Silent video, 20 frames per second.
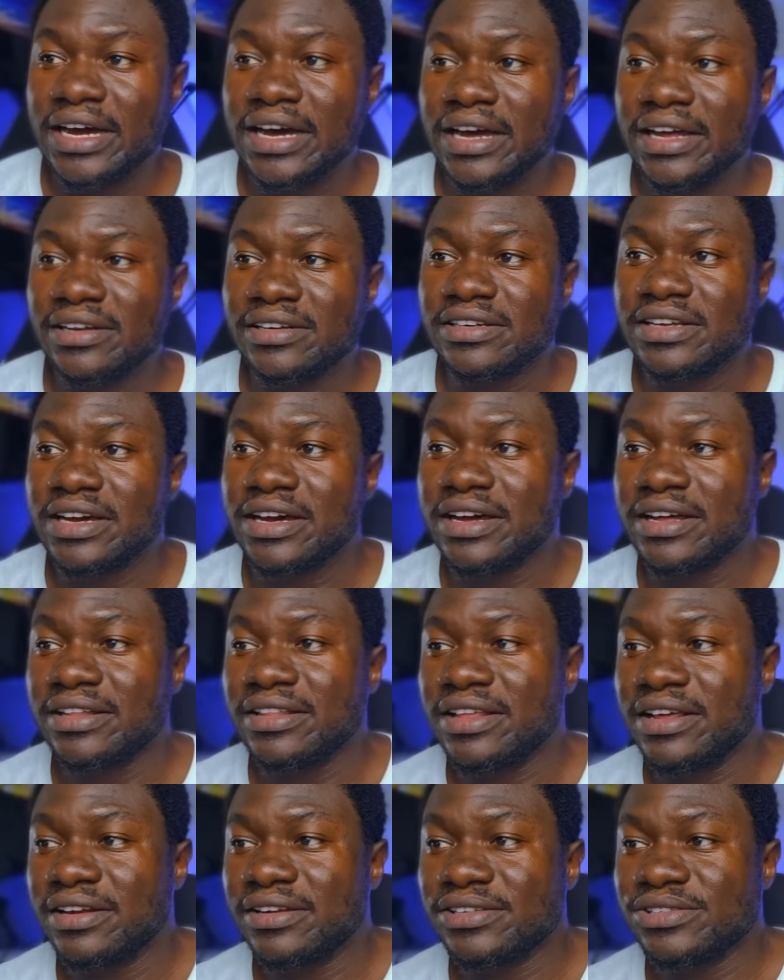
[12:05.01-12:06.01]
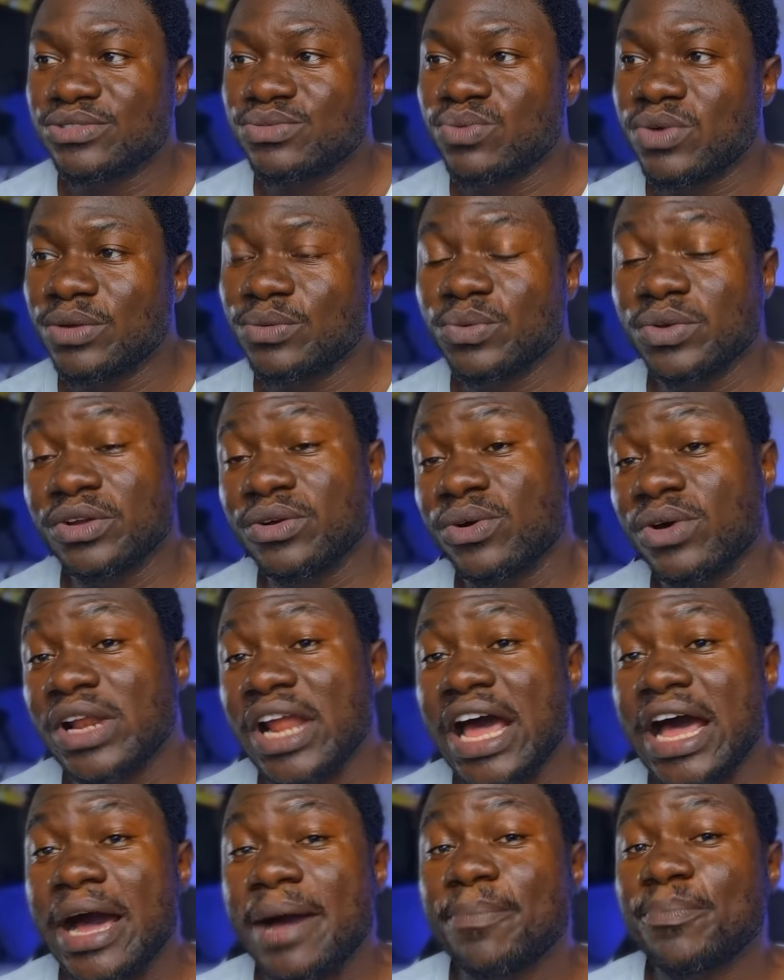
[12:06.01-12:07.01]
and there is what we call
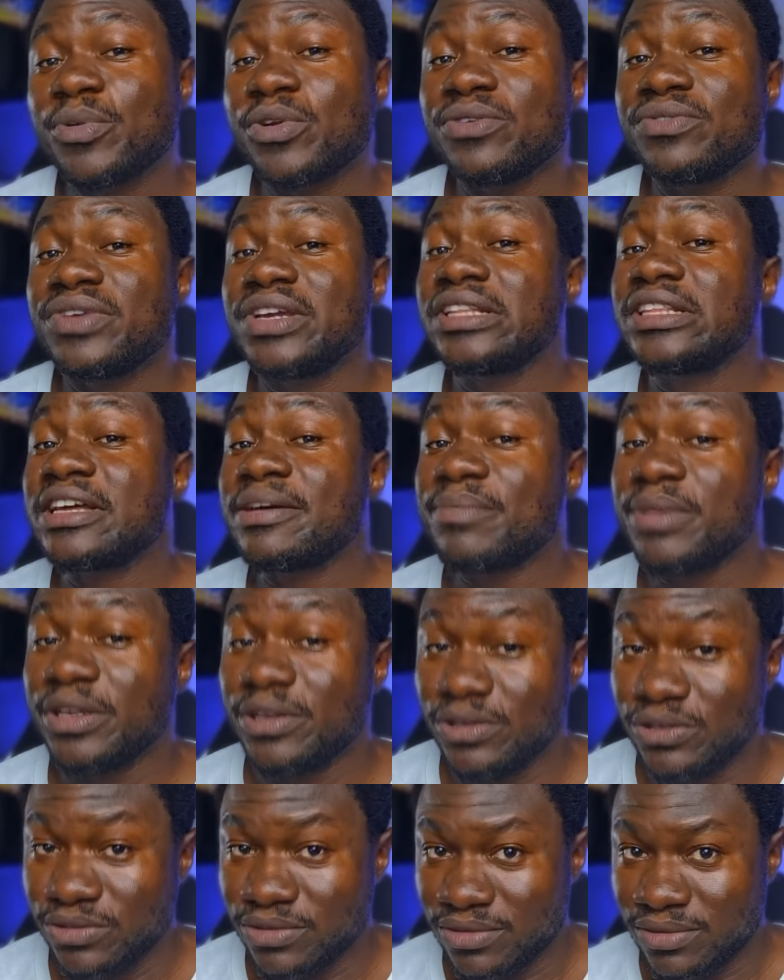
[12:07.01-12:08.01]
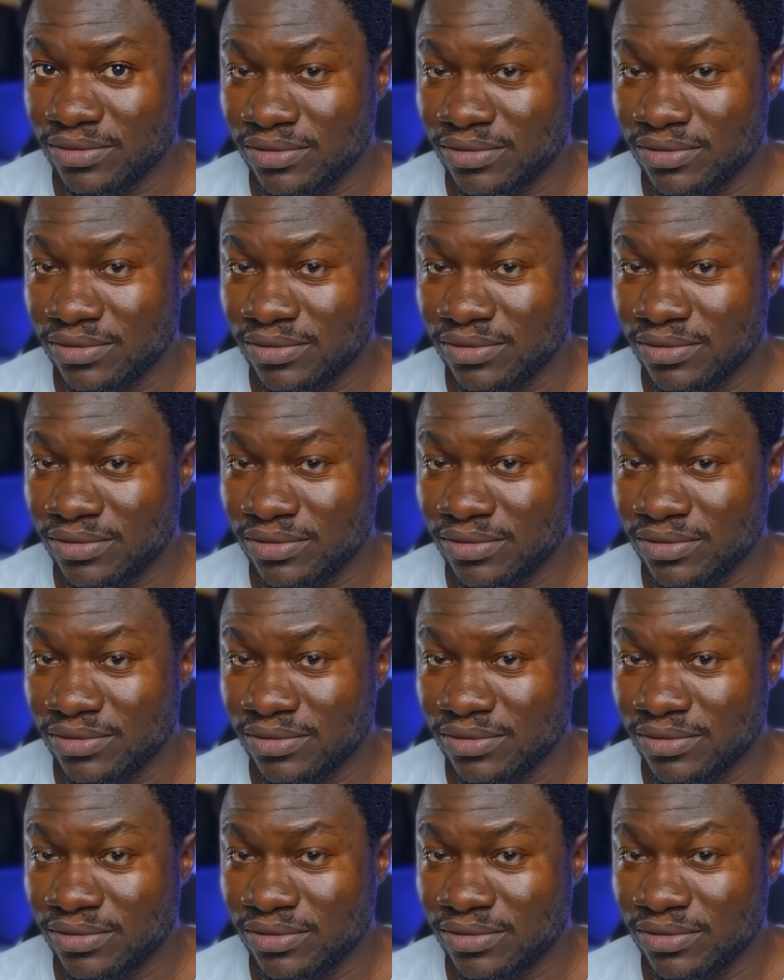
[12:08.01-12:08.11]
aproveitamento.